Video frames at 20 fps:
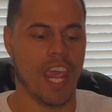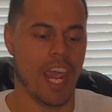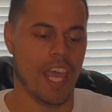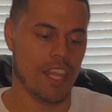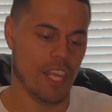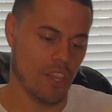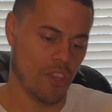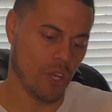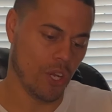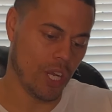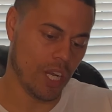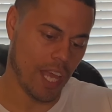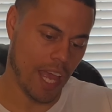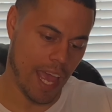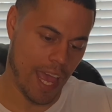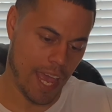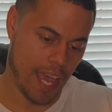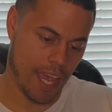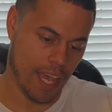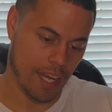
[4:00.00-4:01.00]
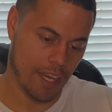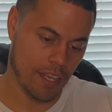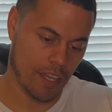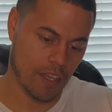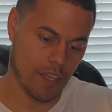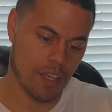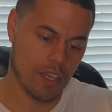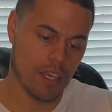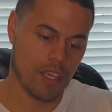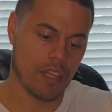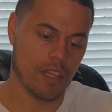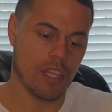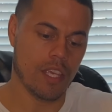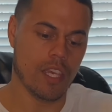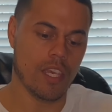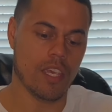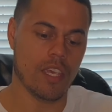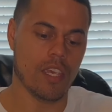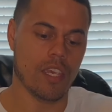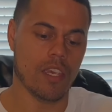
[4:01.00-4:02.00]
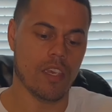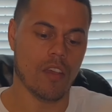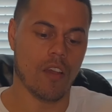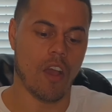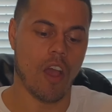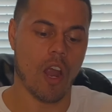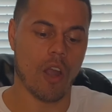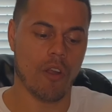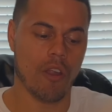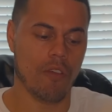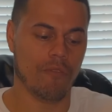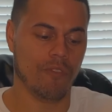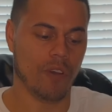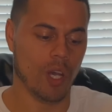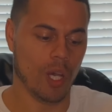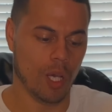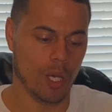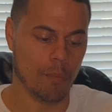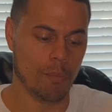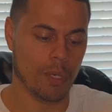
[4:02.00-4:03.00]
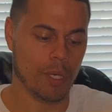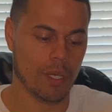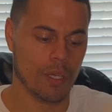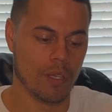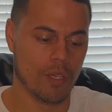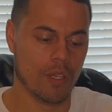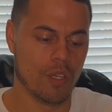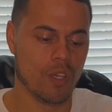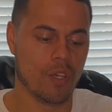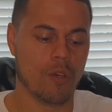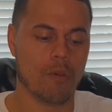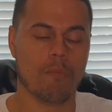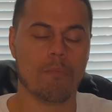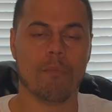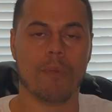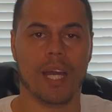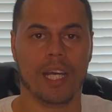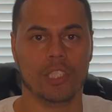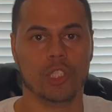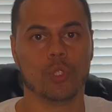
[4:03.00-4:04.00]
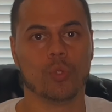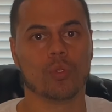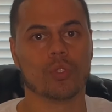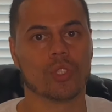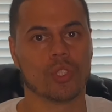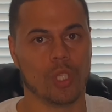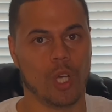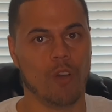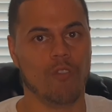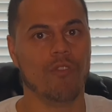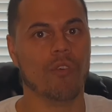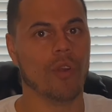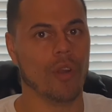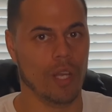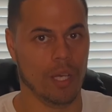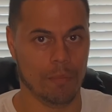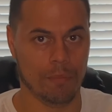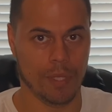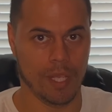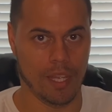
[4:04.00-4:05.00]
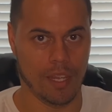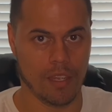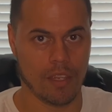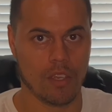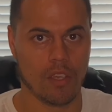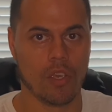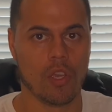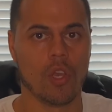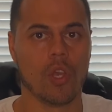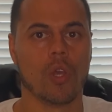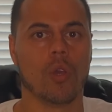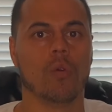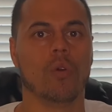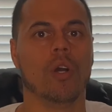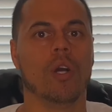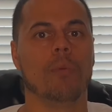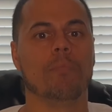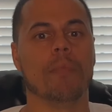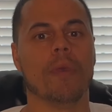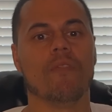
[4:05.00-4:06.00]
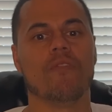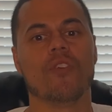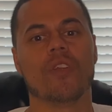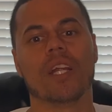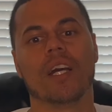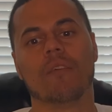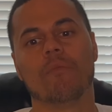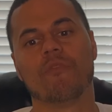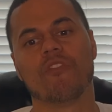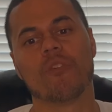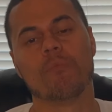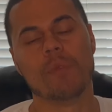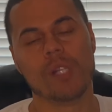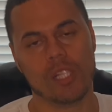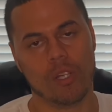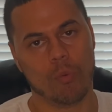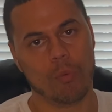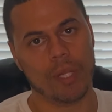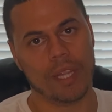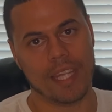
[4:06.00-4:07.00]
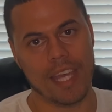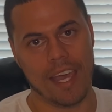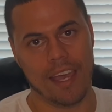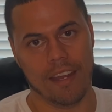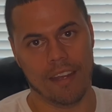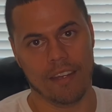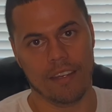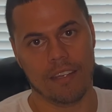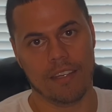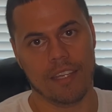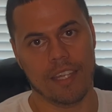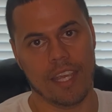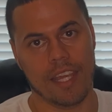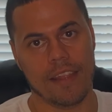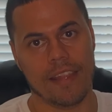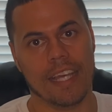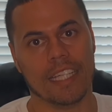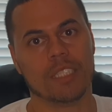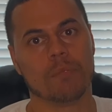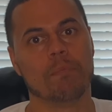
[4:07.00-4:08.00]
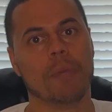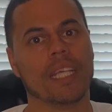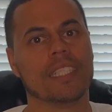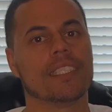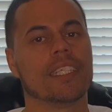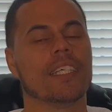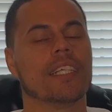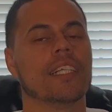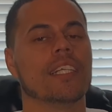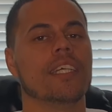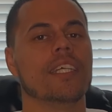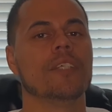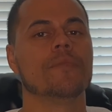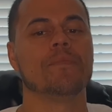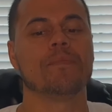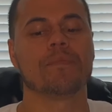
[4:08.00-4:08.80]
and then they're going to add the RF hub module software update. If you're not familiar with that, that's basically